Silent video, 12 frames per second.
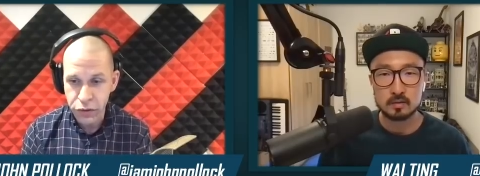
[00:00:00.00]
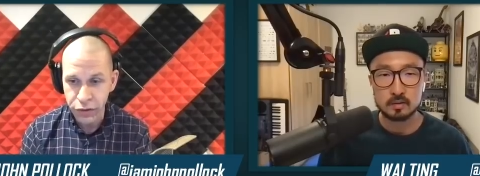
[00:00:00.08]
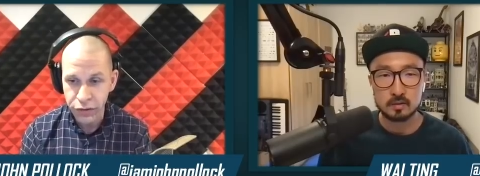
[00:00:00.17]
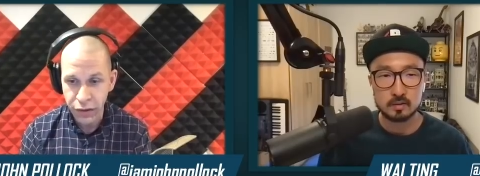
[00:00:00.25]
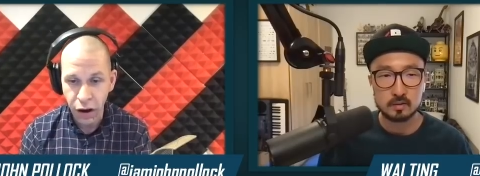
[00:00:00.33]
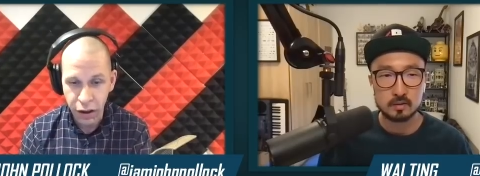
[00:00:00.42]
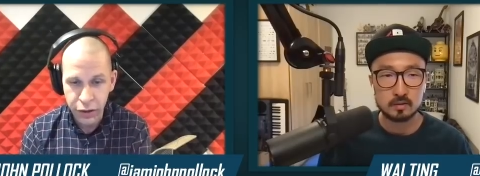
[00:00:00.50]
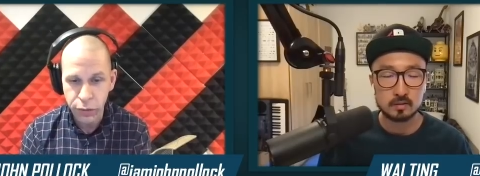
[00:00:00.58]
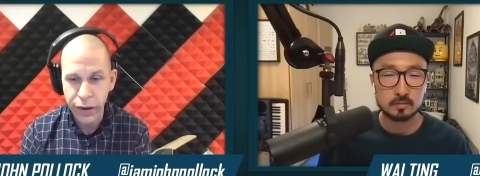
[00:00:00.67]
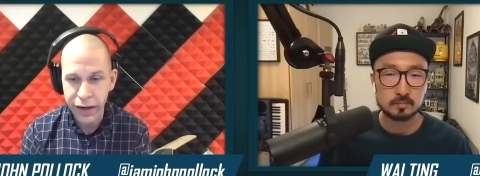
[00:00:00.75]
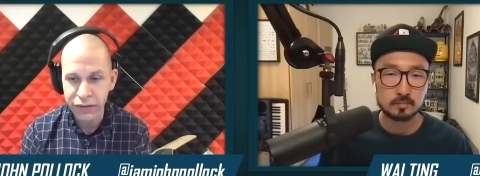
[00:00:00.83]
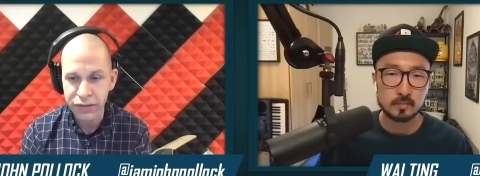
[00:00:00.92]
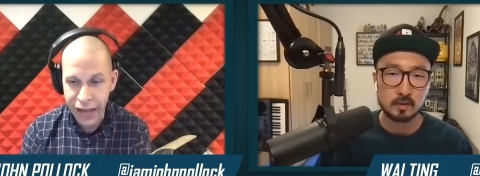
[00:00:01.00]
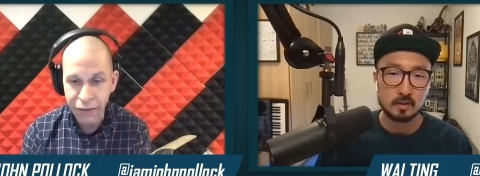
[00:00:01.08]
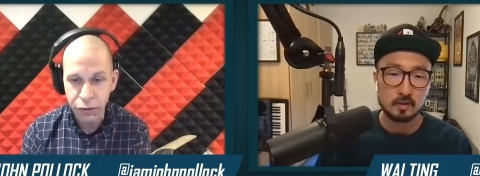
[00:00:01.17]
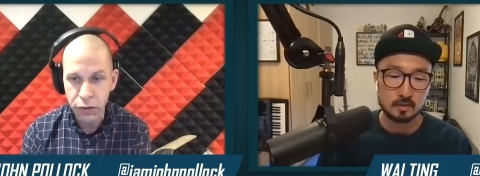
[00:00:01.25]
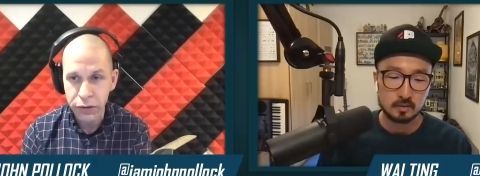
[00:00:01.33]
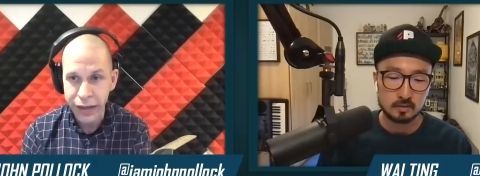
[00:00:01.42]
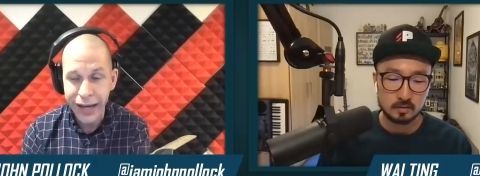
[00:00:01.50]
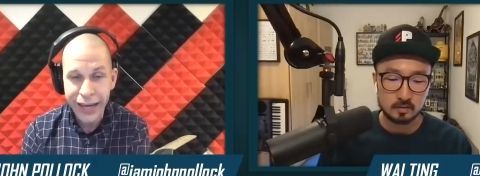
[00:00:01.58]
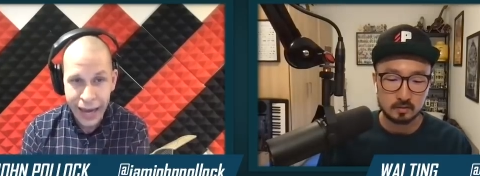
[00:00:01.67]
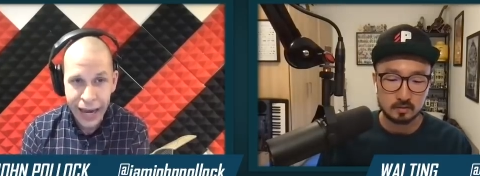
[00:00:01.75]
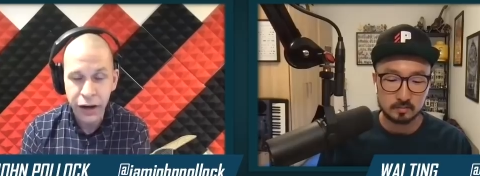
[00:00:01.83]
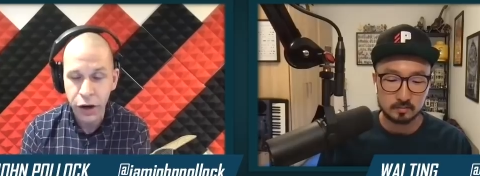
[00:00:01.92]
Speaker 1: just on the creative level that
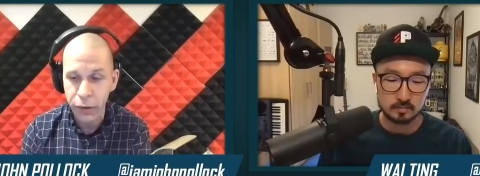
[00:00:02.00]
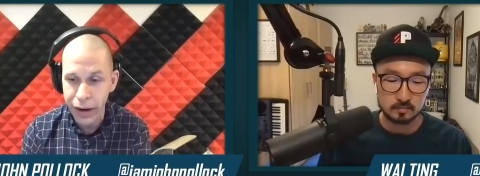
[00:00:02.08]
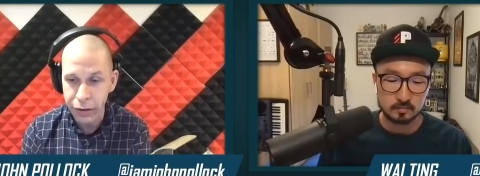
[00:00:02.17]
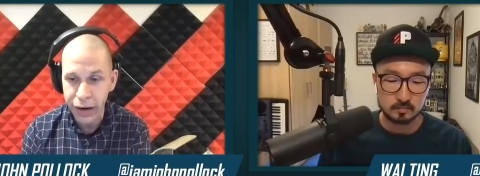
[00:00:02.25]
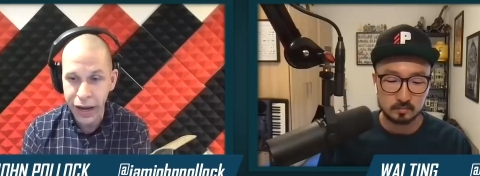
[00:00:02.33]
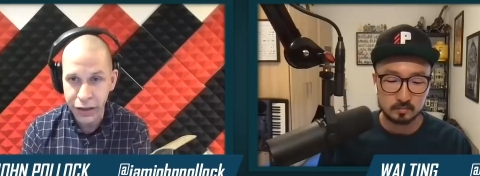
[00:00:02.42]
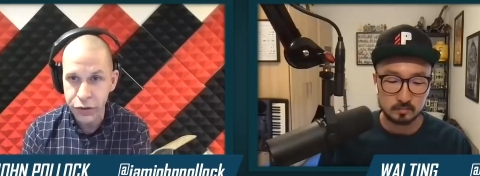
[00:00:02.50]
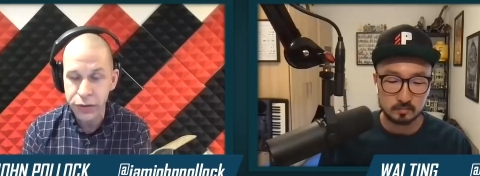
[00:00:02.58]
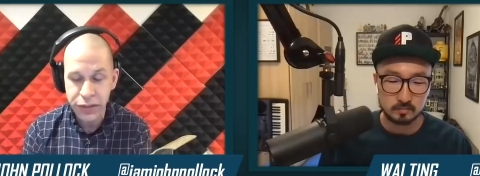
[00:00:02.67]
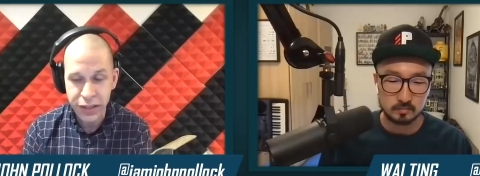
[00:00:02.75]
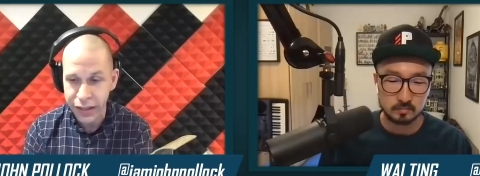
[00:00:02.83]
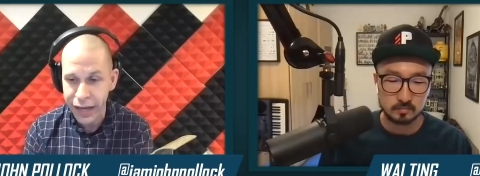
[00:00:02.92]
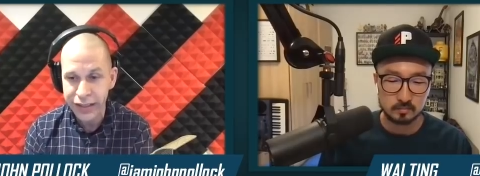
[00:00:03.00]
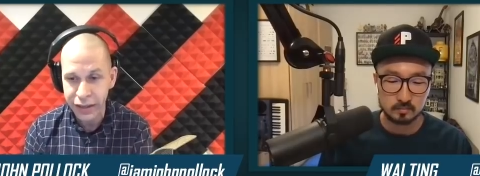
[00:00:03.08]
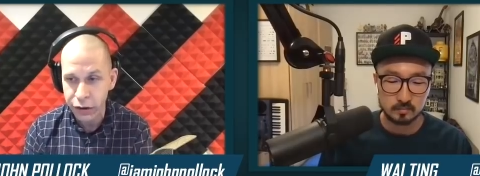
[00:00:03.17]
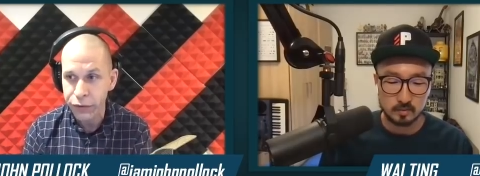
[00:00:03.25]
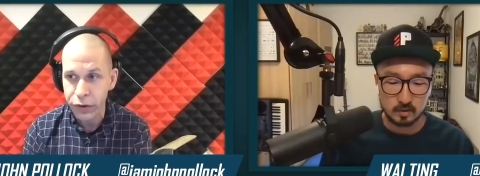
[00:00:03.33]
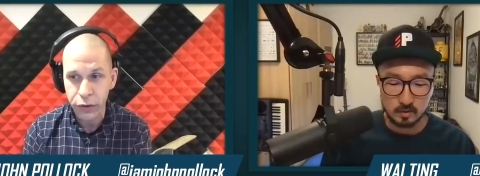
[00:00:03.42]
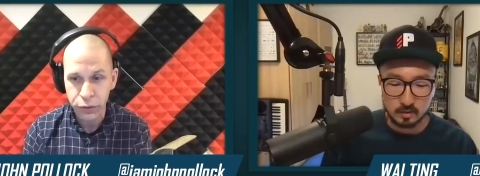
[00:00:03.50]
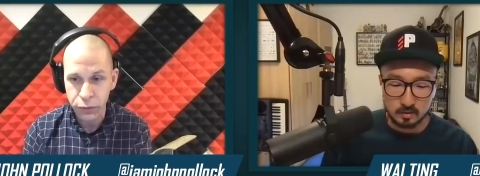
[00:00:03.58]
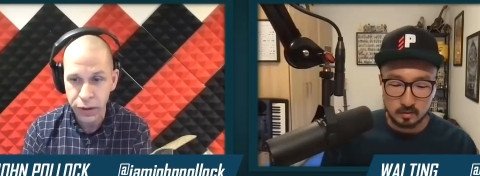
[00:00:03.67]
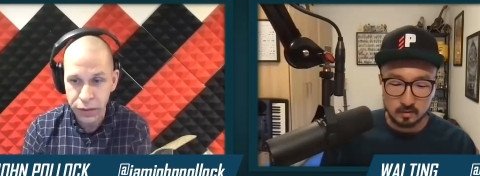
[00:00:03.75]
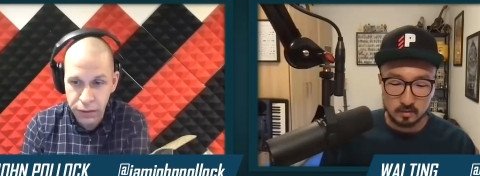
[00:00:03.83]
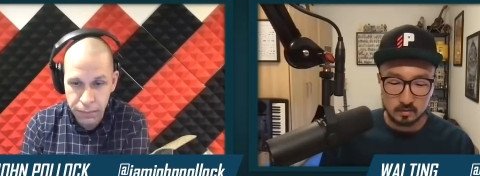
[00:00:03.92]
can go out and do select interviews
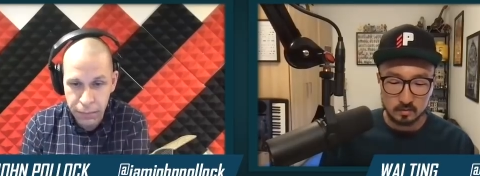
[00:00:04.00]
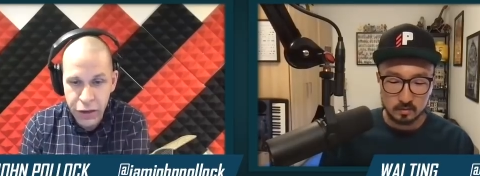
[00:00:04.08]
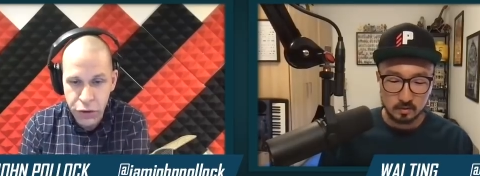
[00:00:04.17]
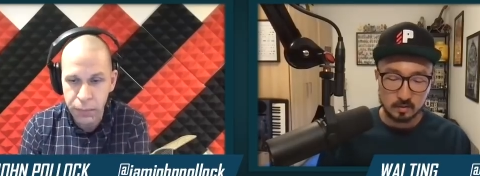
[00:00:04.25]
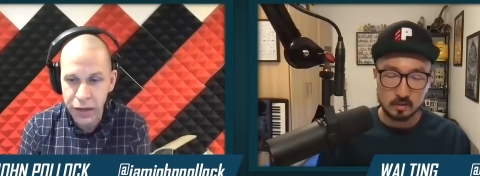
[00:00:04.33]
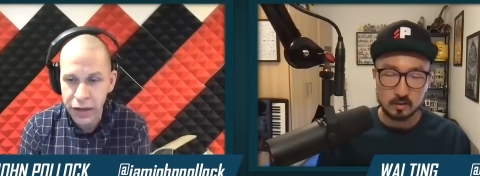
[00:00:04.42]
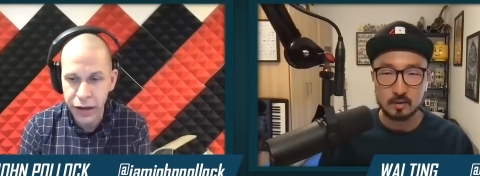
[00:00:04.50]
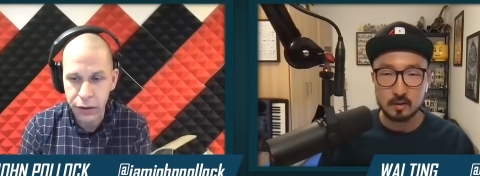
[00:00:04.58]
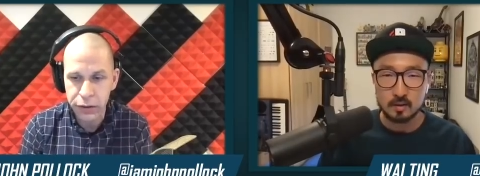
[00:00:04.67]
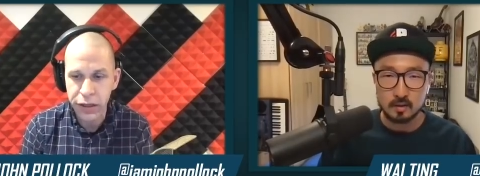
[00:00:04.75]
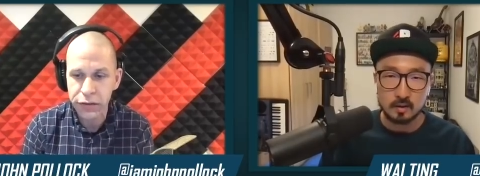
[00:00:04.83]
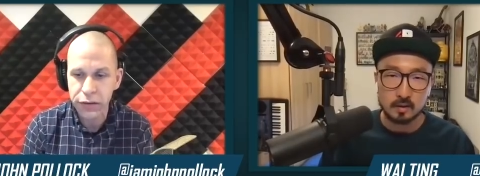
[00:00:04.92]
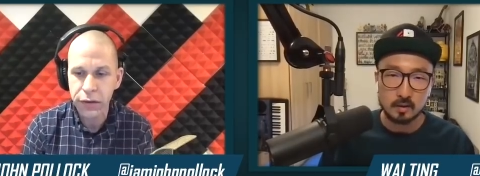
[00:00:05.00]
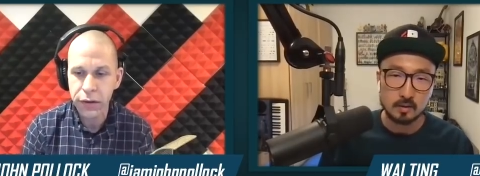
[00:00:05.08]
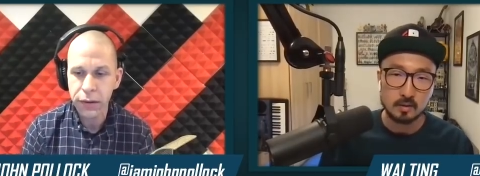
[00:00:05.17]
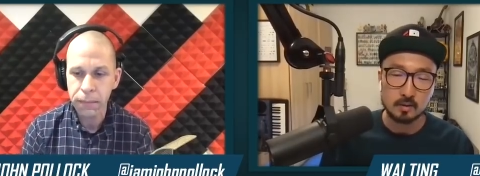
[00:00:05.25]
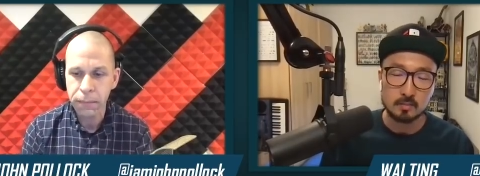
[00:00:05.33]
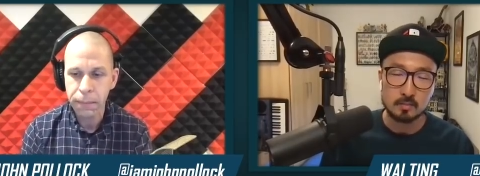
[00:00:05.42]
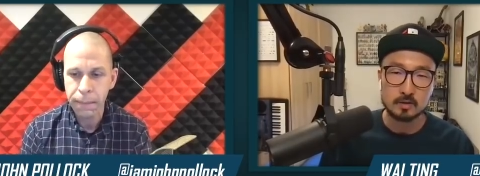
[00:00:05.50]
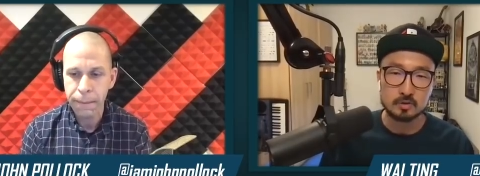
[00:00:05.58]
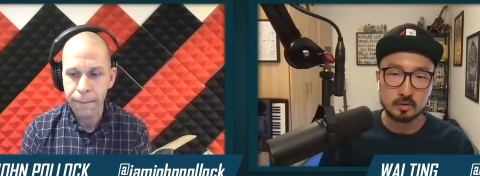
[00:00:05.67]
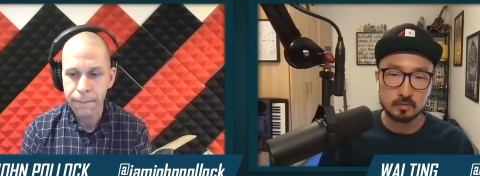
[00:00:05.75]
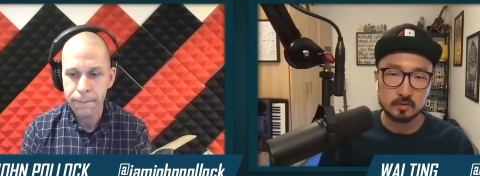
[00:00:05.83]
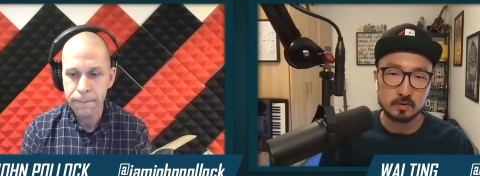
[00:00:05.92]
with major media outlets.
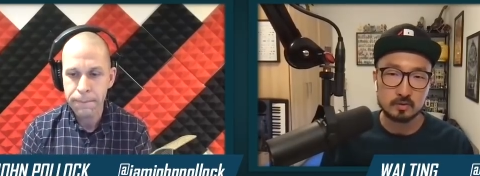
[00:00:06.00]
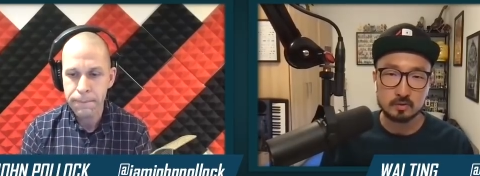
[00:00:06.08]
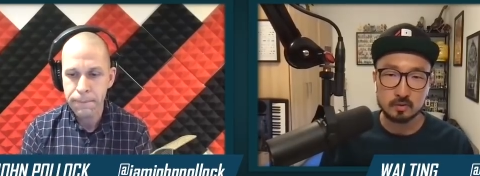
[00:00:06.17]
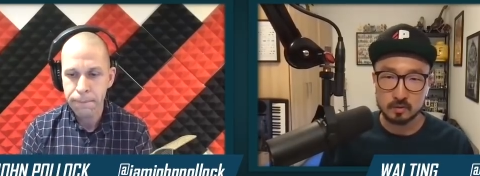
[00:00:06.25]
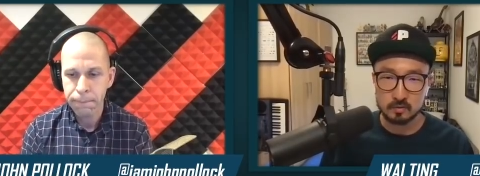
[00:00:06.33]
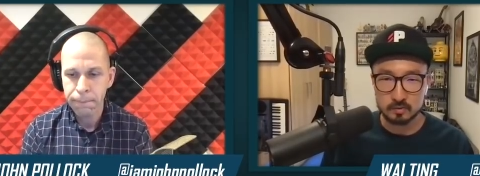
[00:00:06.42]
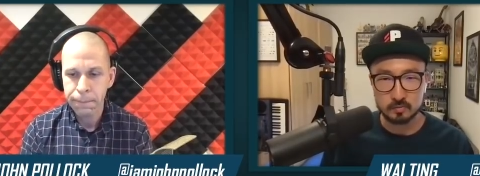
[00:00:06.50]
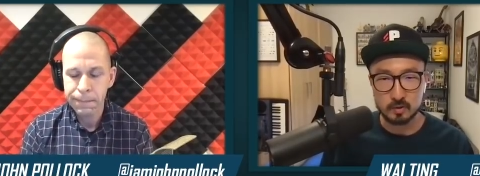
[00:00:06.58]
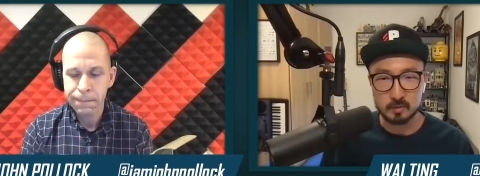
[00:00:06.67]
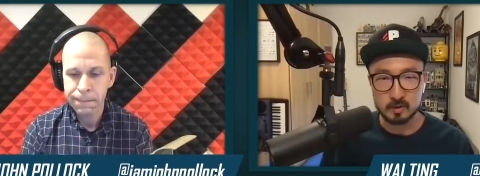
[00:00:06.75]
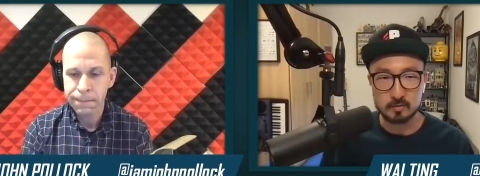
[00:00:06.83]
Speaker 2: Imagine if this story was framed